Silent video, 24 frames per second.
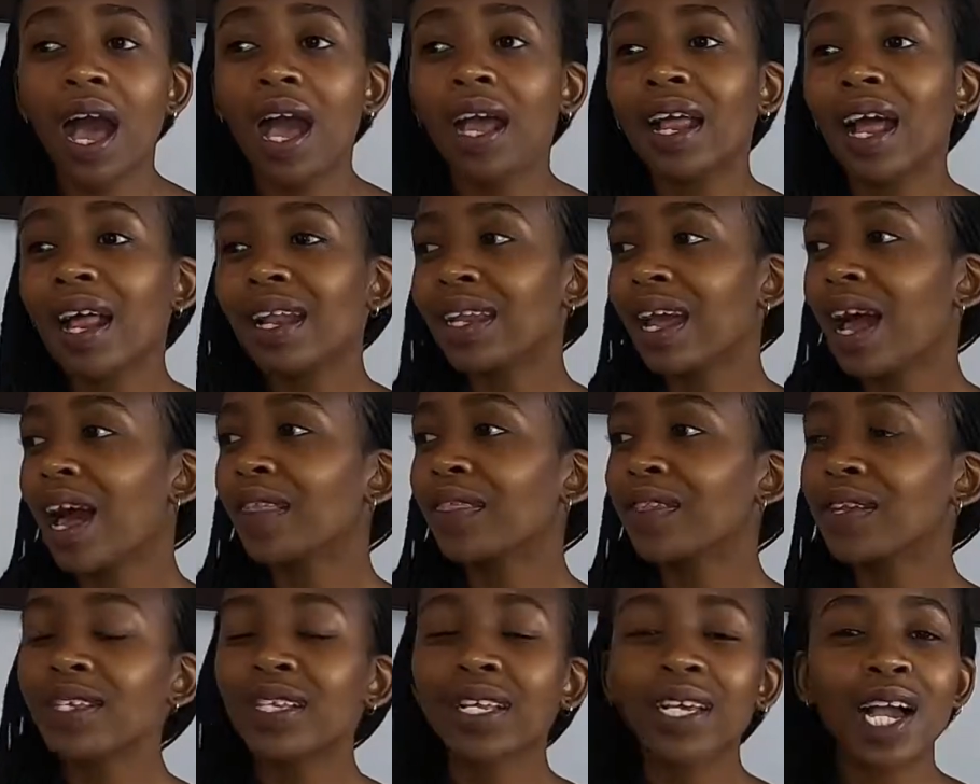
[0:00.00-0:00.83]
And
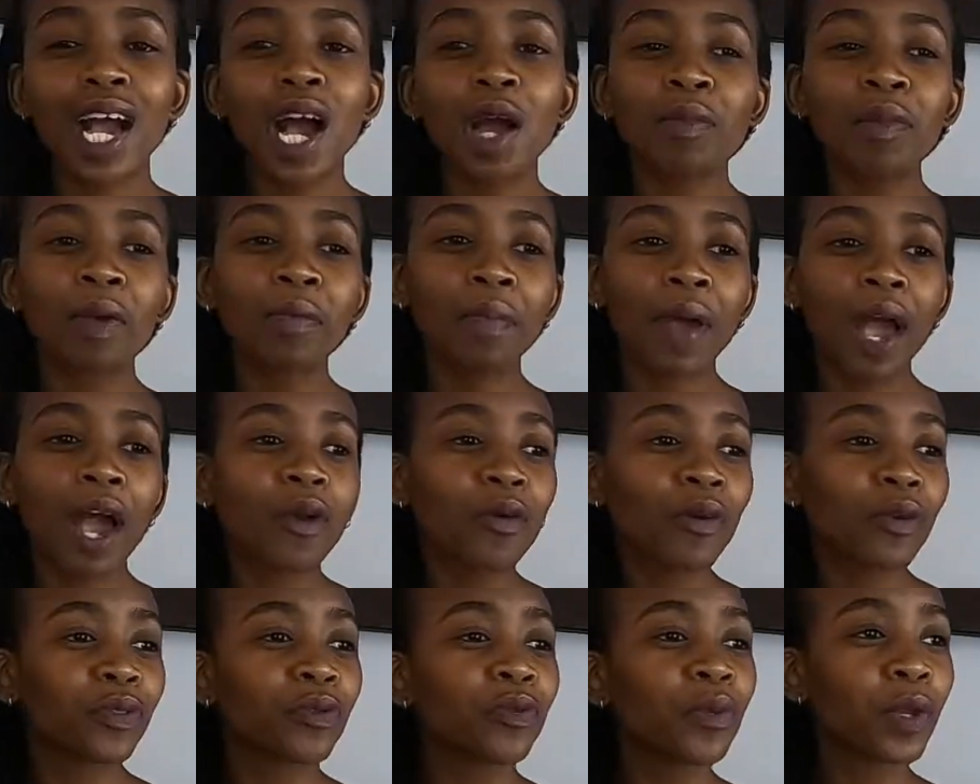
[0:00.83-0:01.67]
others are coming
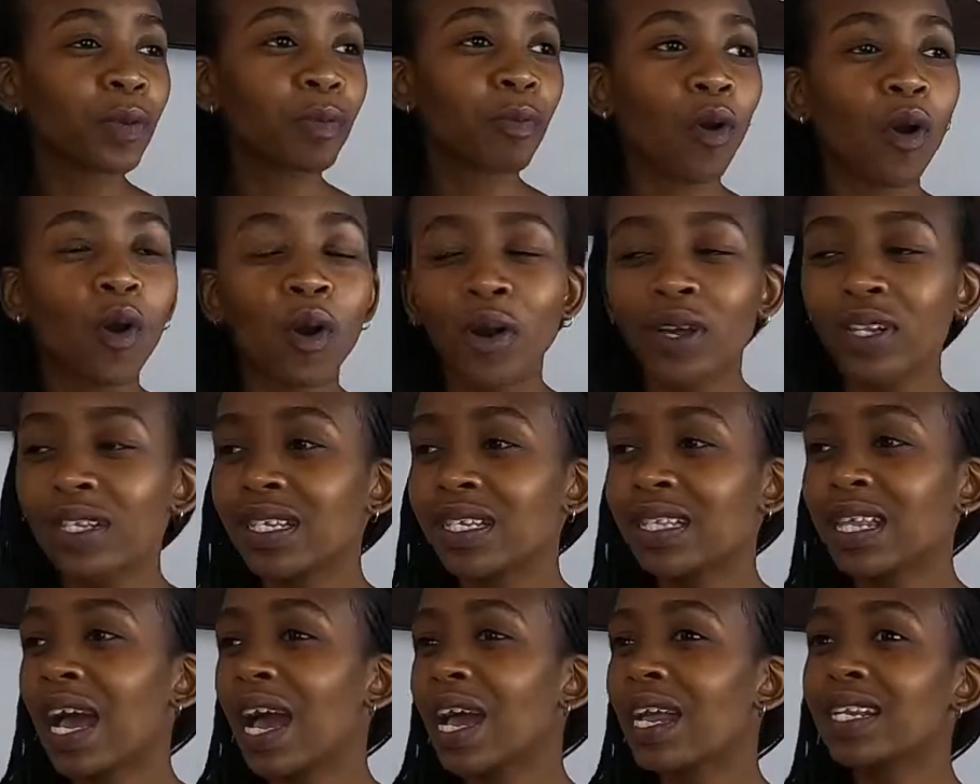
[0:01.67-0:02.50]
back with reports
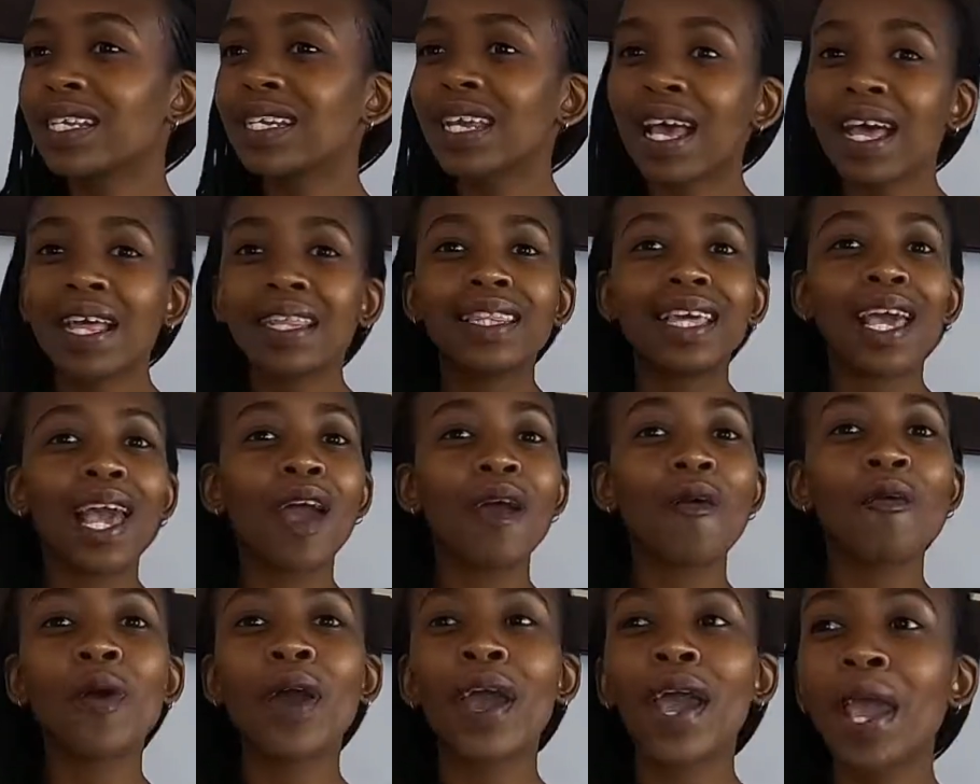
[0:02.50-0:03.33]
that
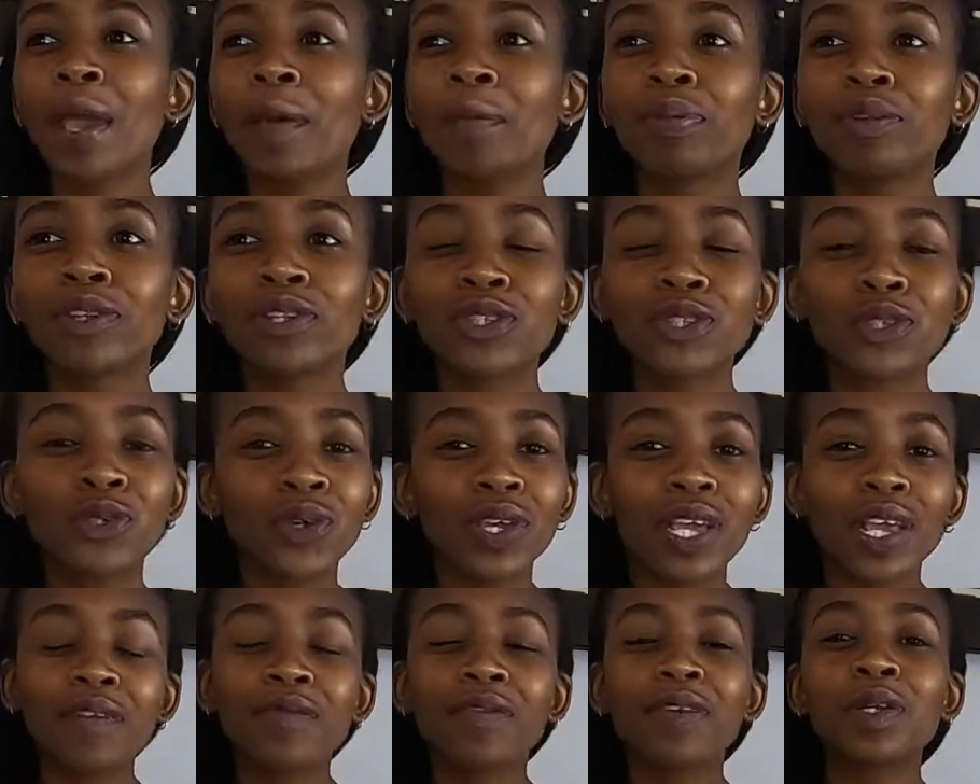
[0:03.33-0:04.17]
they were able
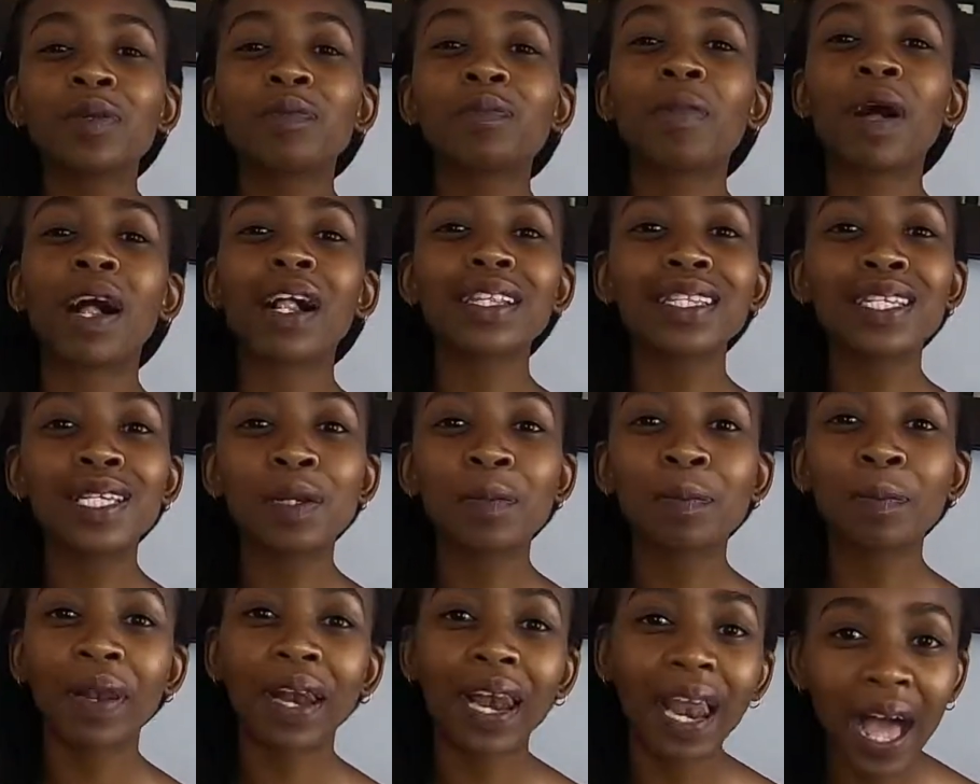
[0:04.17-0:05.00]
to even
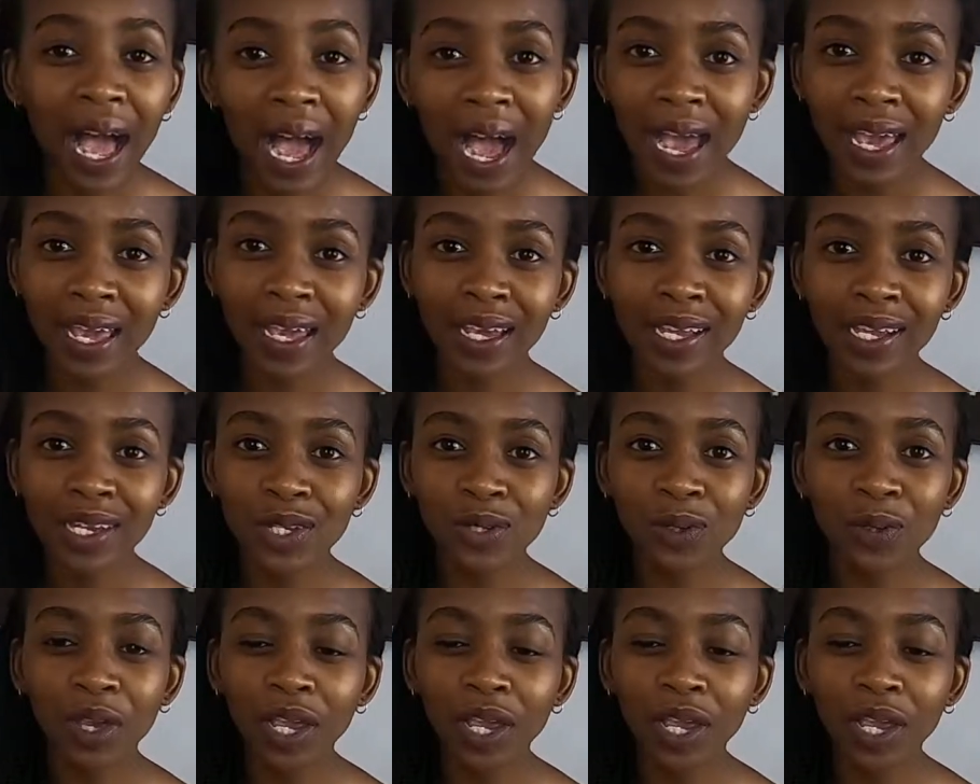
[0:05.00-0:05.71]
multiply it.